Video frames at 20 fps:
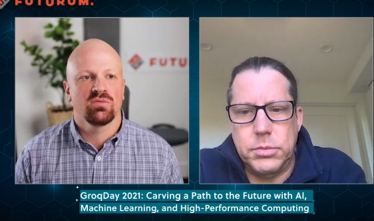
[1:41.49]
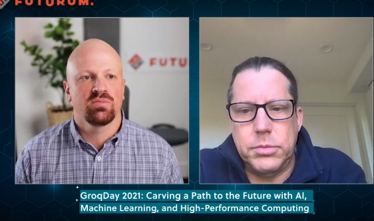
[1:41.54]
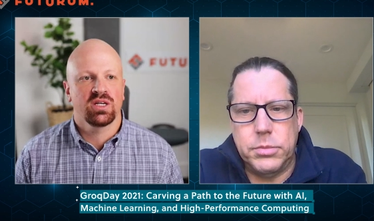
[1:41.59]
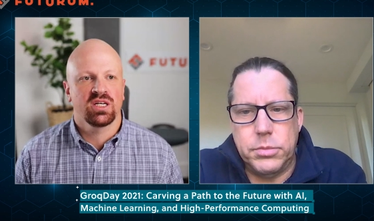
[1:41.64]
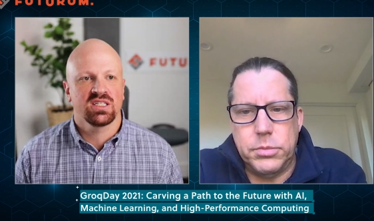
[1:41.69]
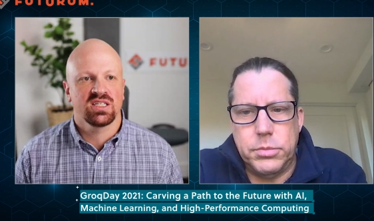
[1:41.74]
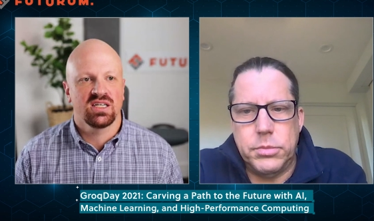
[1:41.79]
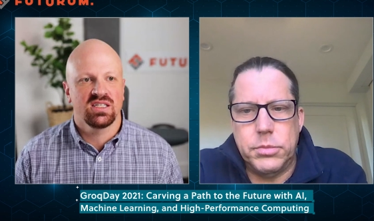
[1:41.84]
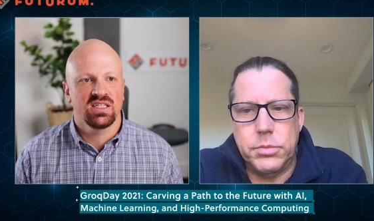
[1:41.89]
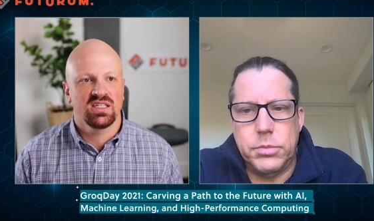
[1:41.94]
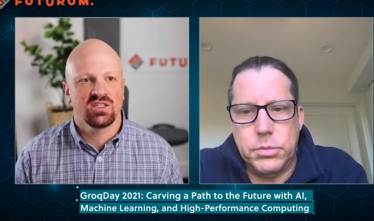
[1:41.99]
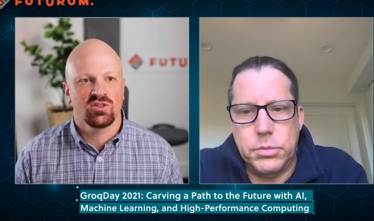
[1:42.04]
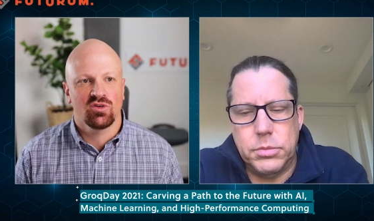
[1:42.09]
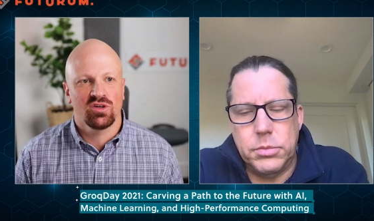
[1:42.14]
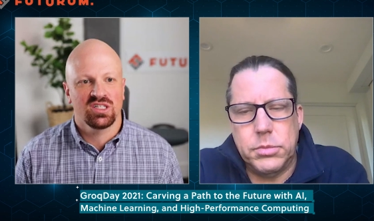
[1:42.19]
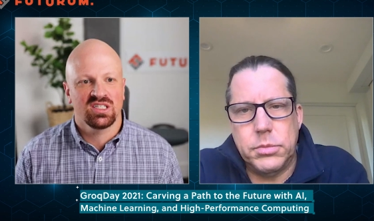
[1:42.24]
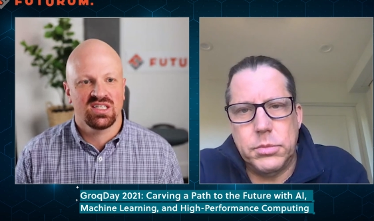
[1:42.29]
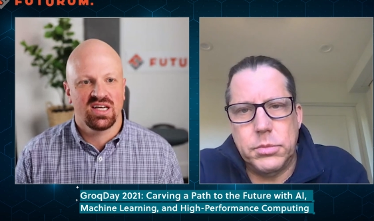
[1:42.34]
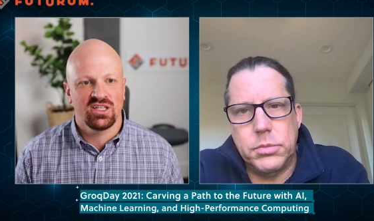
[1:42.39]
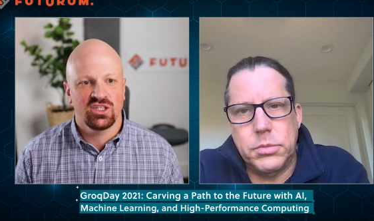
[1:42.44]
Speaker 1: because I did sort
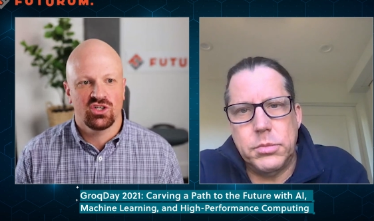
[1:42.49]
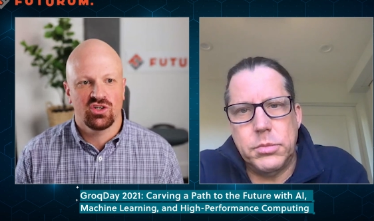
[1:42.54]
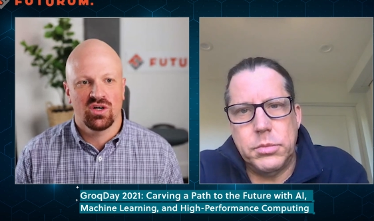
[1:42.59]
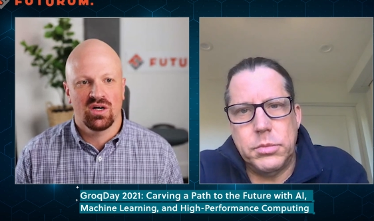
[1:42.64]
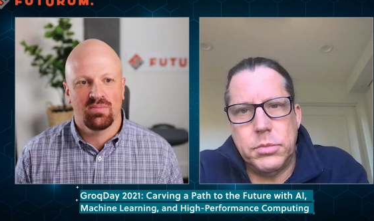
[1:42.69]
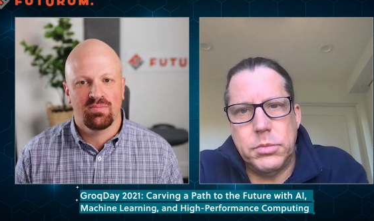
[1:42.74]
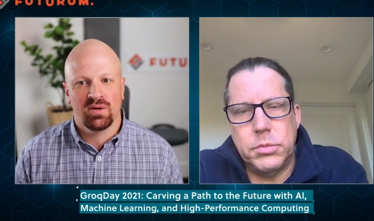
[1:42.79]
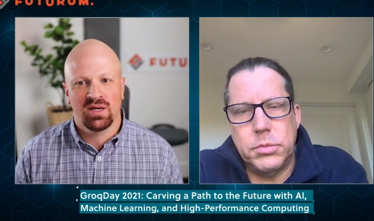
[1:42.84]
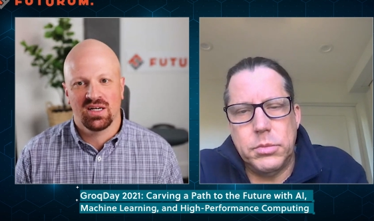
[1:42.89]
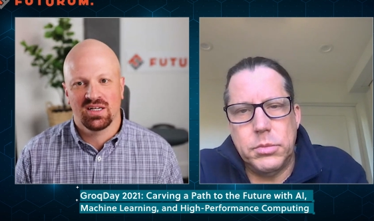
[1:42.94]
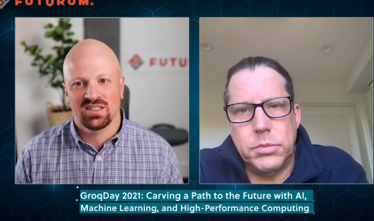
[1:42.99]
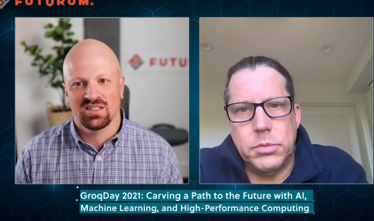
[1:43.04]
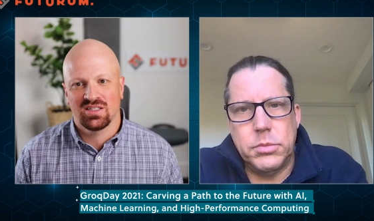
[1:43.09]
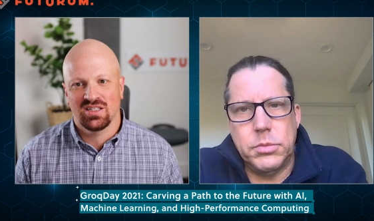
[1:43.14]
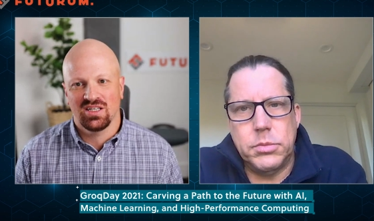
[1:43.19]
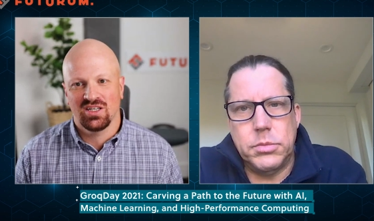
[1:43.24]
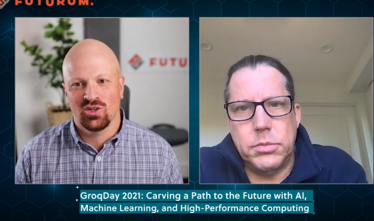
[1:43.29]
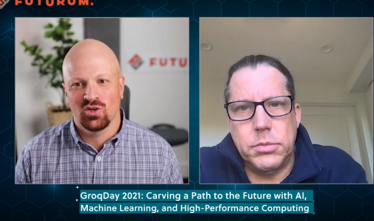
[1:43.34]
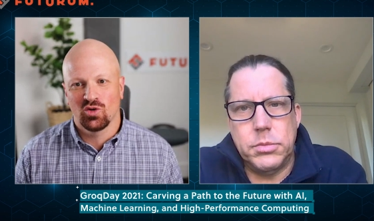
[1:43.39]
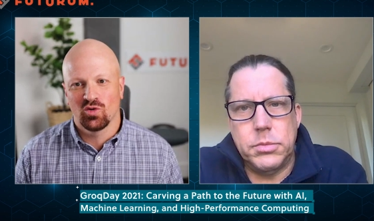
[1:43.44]
of set you up as
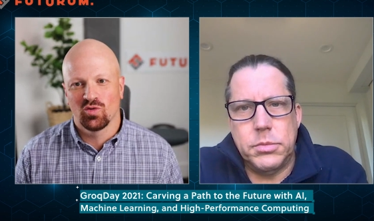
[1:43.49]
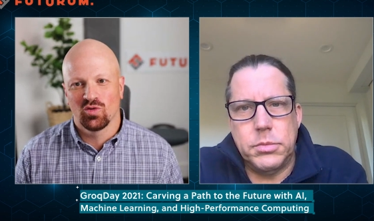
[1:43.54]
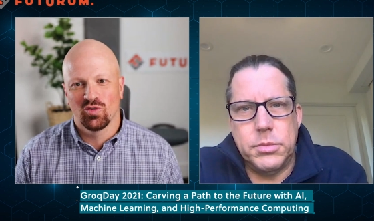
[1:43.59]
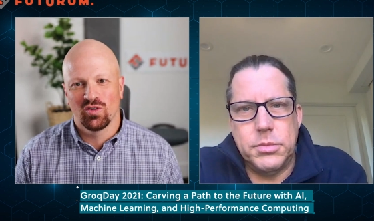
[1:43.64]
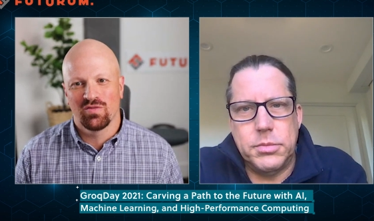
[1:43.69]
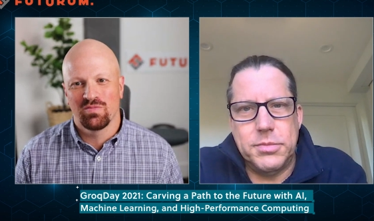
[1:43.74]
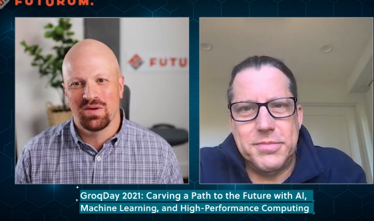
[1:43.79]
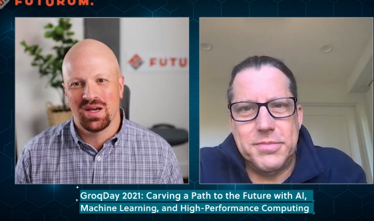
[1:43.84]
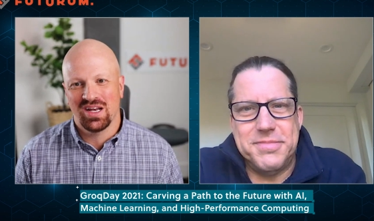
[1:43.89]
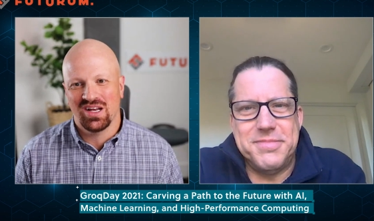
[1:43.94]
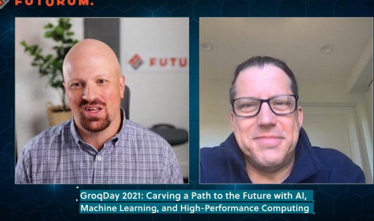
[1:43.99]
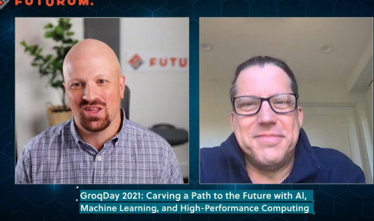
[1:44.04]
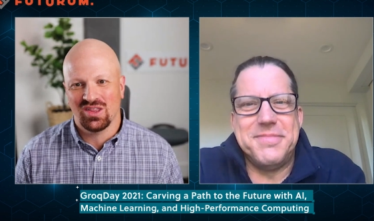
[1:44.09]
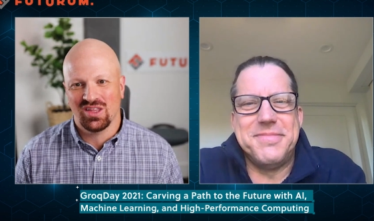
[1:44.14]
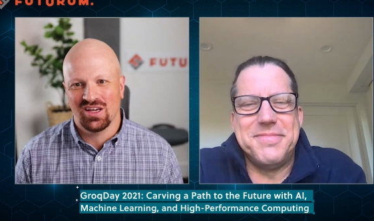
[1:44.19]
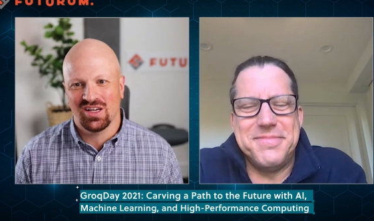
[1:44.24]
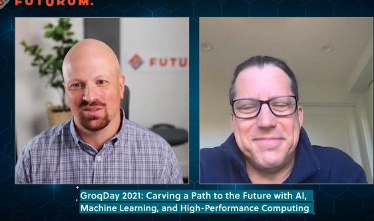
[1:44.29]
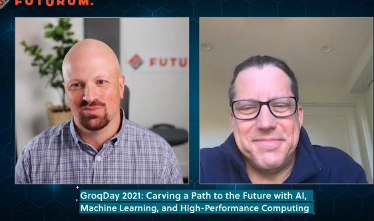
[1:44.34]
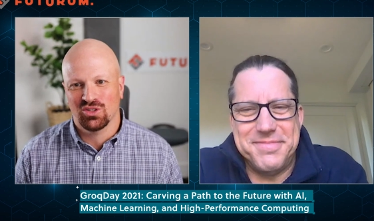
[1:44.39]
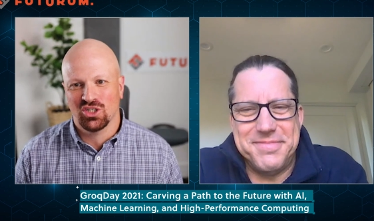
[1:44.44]
the guru of many
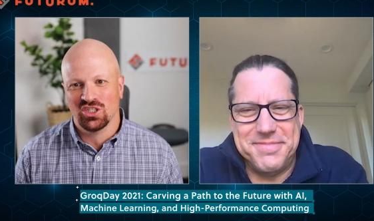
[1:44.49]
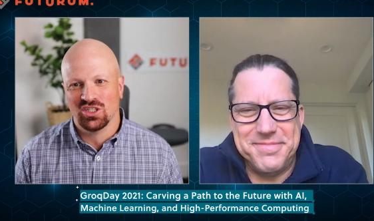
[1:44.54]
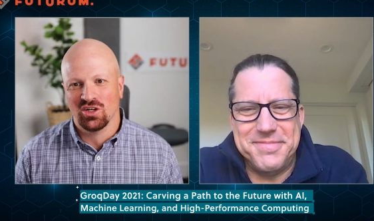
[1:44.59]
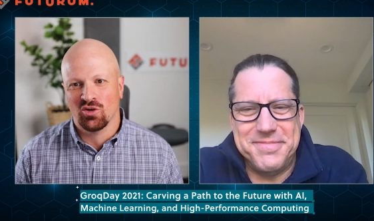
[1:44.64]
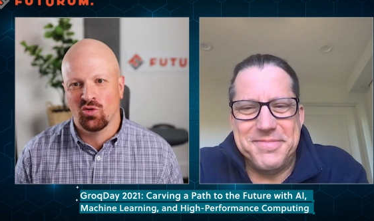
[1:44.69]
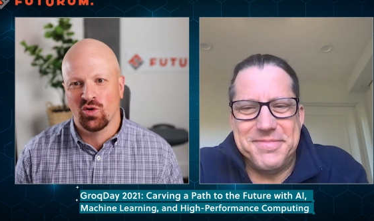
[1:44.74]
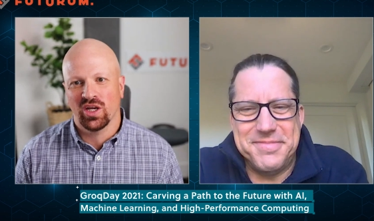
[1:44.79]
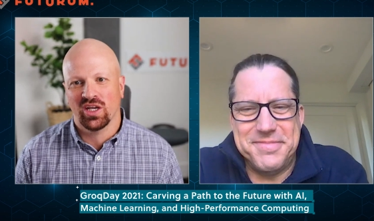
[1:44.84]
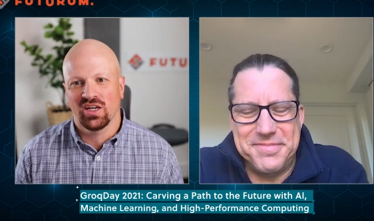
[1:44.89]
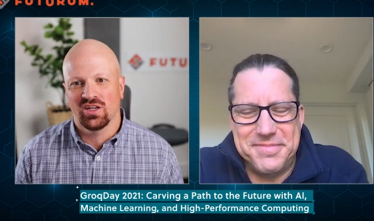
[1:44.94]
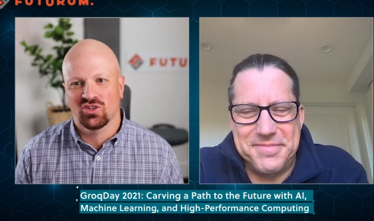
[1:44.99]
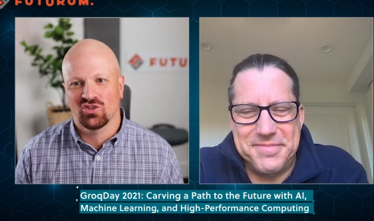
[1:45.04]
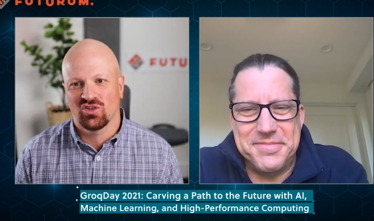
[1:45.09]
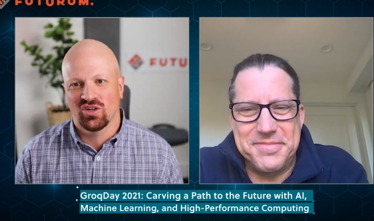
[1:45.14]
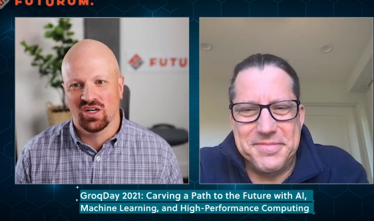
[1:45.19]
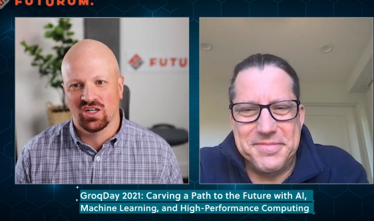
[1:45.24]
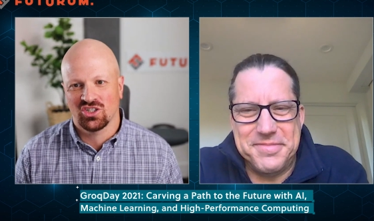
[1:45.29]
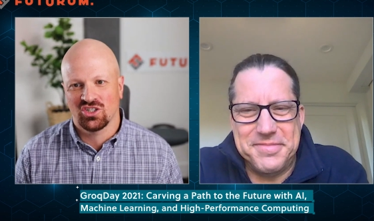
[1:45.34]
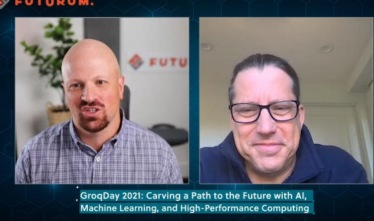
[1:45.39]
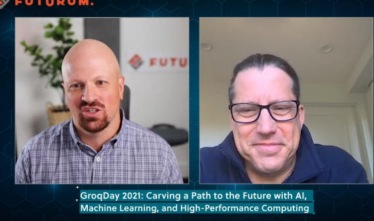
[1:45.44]
things, but just a quick
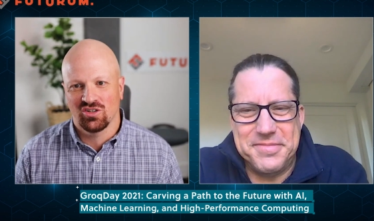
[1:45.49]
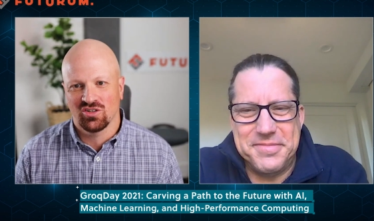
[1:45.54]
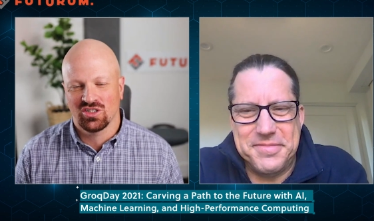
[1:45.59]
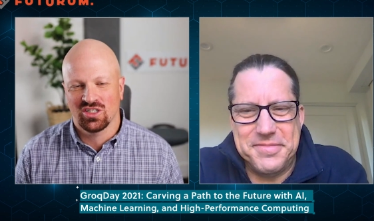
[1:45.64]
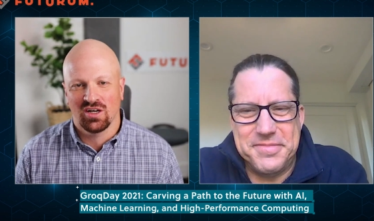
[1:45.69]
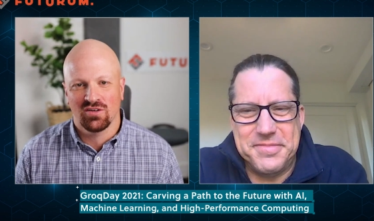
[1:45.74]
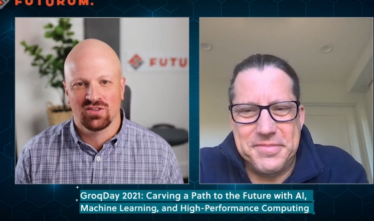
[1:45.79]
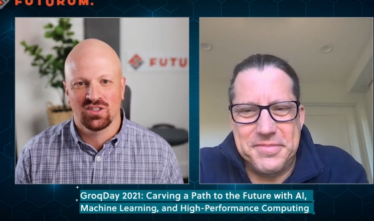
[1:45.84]
introduction of yourself,